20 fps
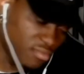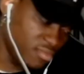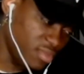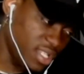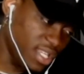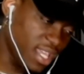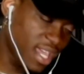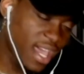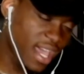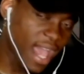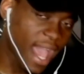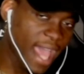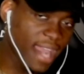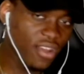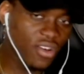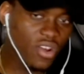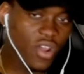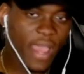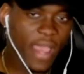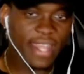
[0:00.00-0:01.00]
Yeah, I
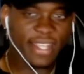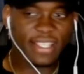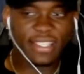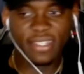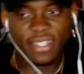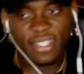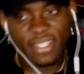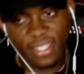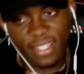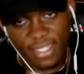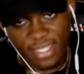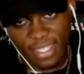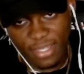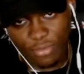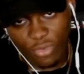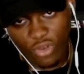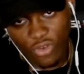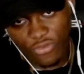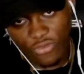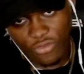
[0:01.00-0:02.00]
don't know. I just need to see
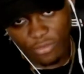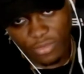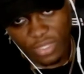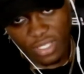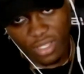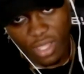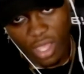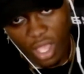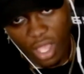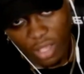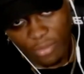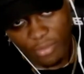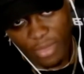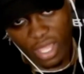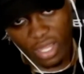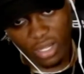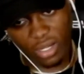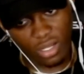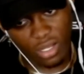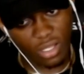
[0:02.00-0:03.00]
more from Stark,
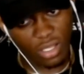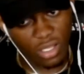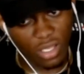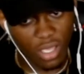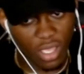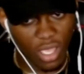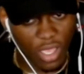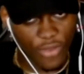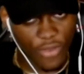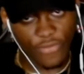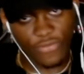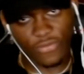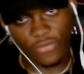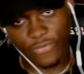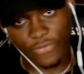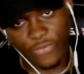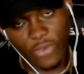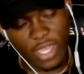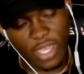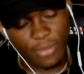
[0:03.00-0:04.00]
man.
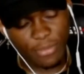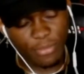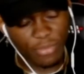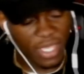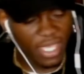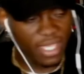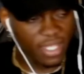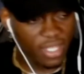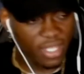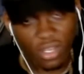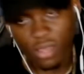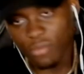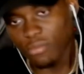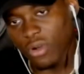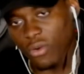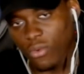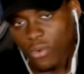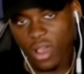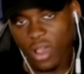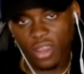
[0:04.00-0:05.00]
For him being the number
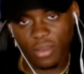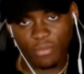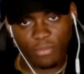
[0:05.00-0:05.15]
one.